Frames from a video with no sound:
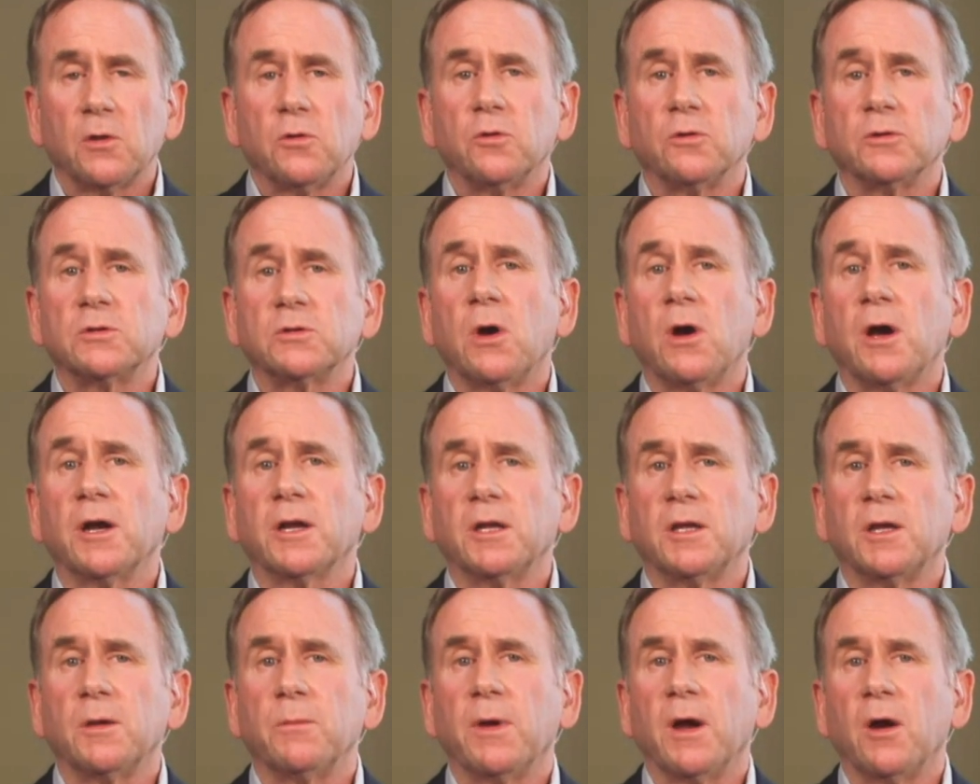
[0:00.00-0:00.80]
You're
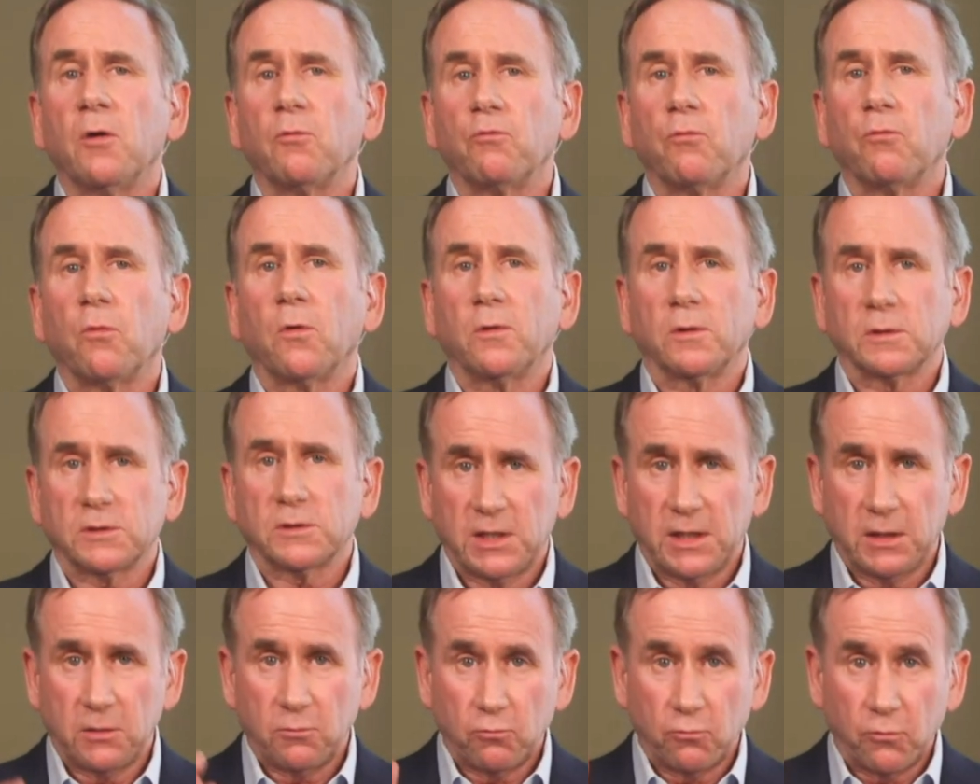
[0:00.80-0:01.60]
talking about
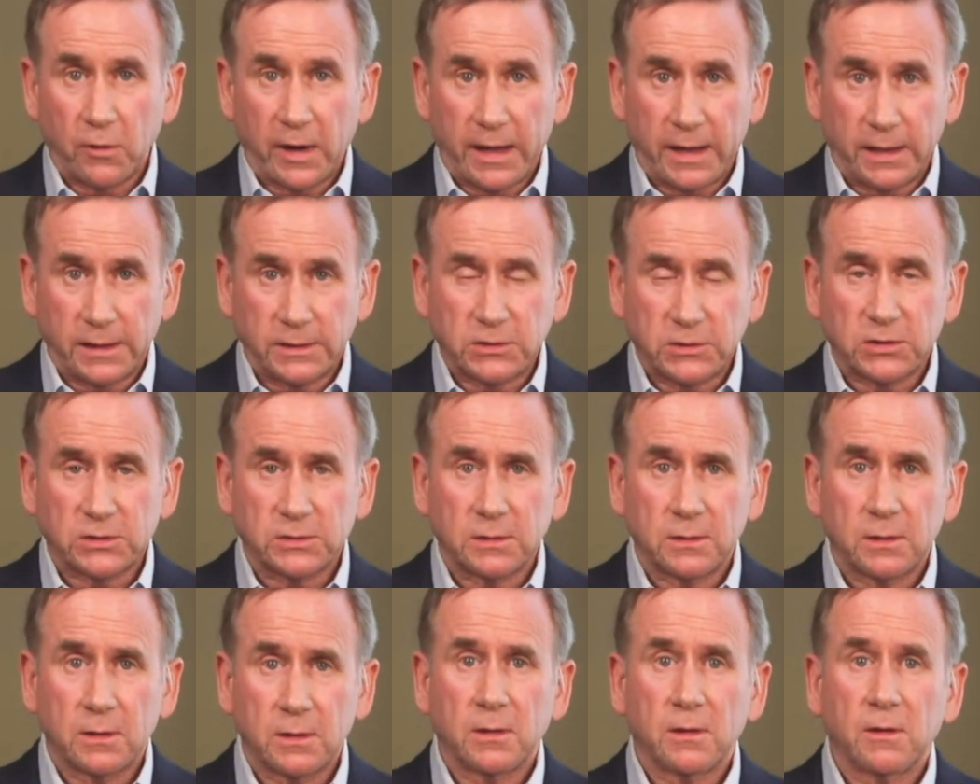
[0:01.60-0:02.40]
royalty
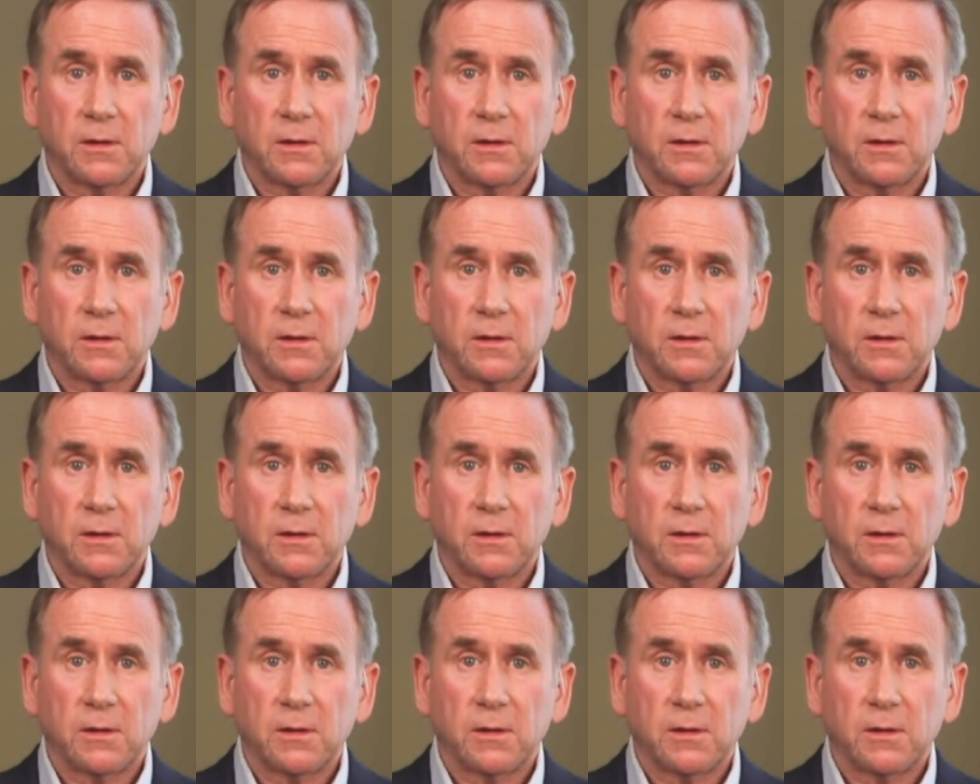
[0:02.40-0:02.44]
rates